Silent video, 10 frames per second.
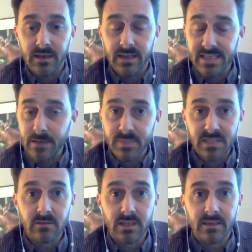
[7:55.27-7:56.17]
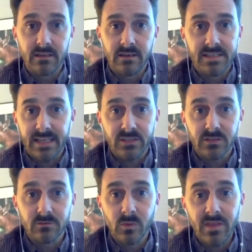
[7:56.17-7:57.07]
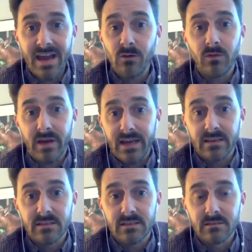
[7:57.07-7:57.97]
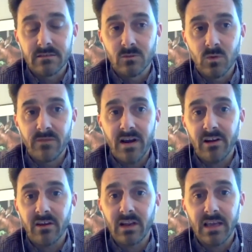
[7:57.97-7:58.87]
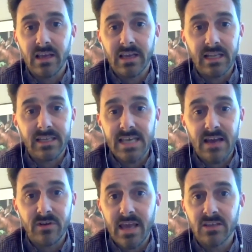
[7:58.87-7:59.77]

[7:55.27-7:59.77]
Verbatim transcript: is absolutely essential. Without that, we're very unlikely to have a next